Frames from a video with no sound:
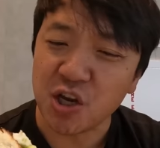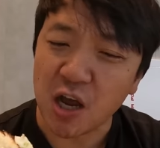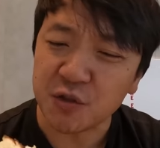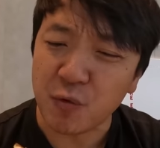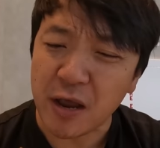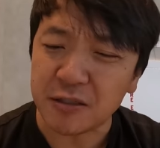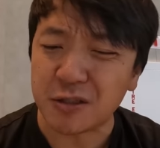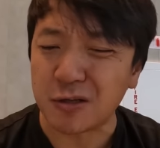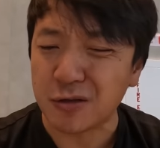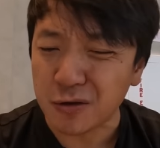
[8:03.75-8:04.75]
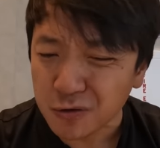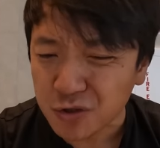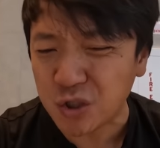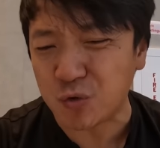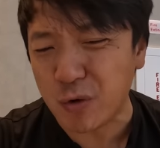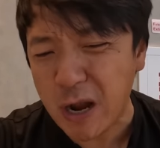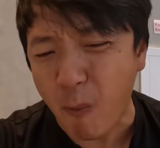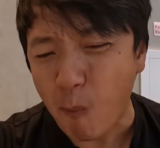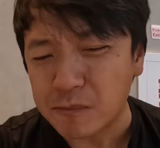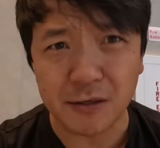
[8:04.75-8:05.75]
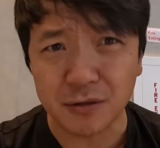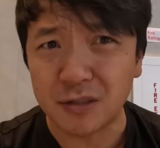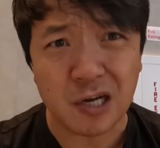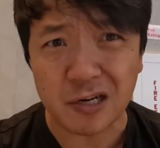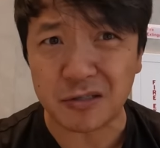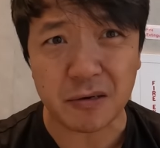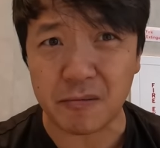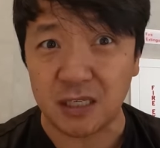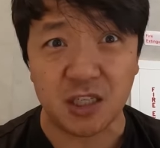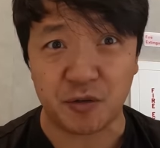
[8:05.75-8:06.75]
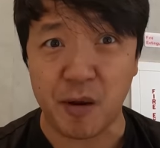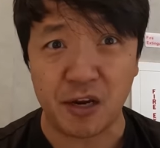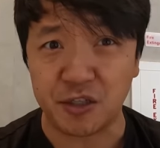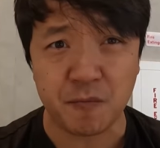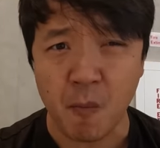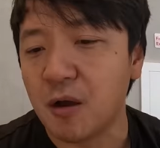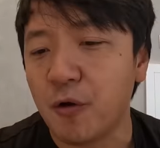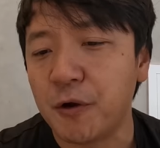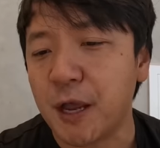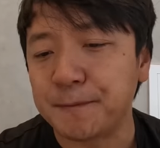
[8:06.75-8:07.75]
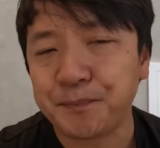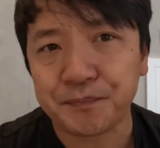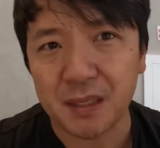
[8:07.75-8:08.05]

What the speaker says: Sauce-wise, it's a little sweet. I don't taste any spice. Oh, okay.